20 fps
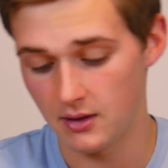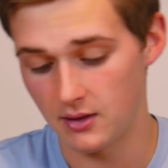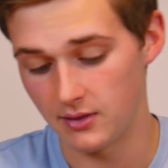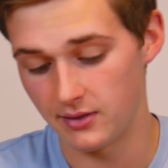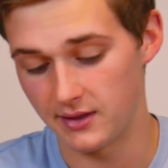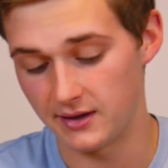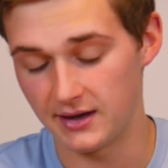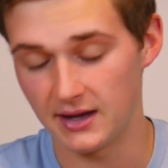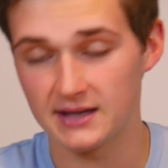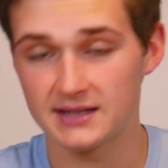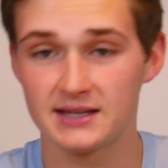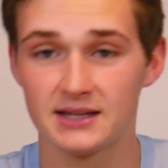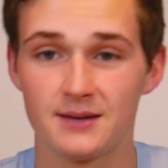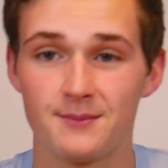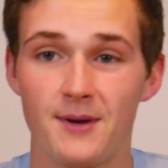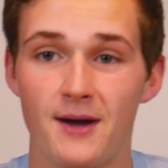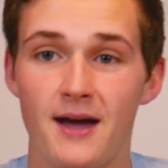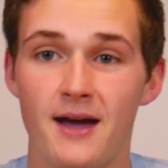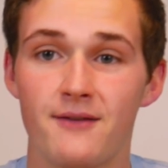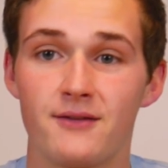The nice thing
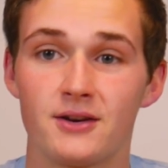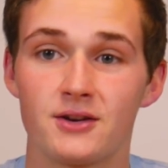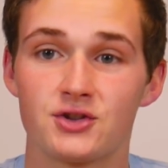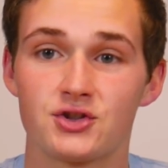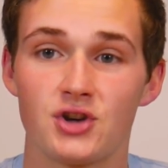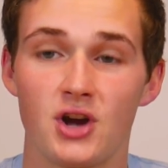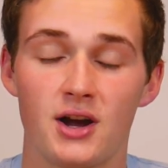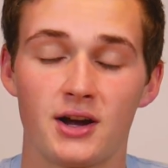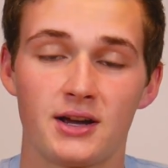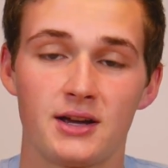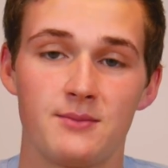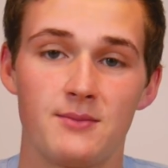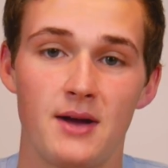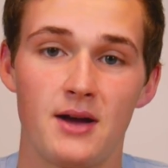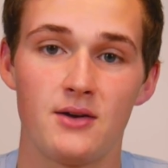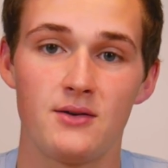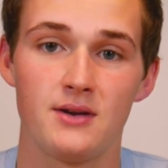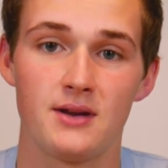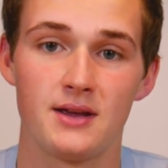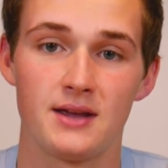about having a shotgun
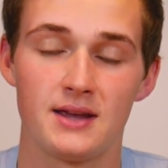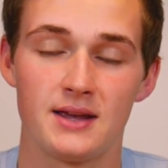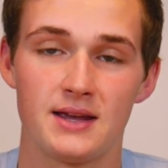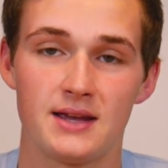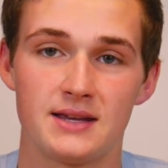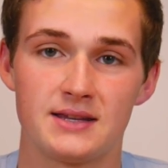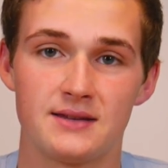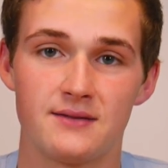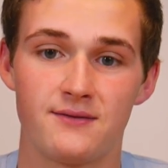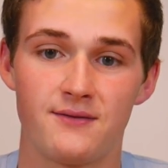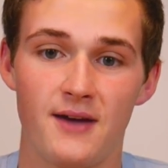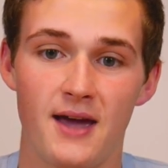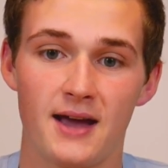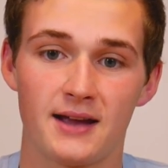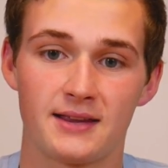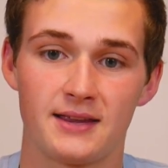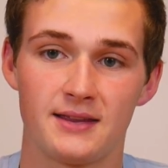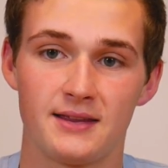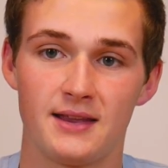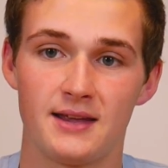mount is the
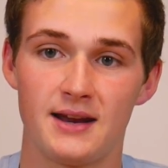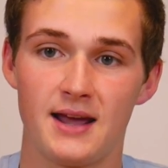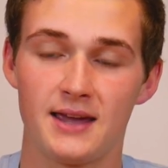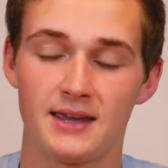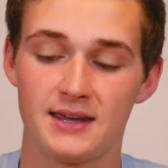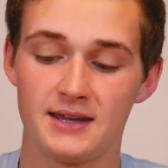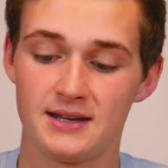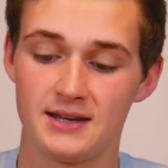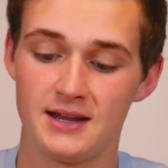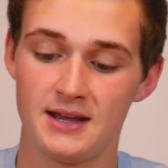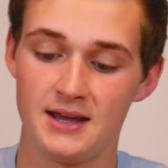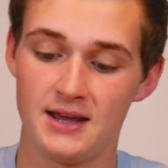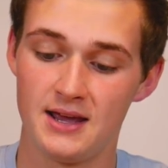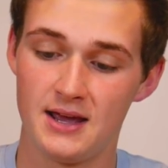fact that I can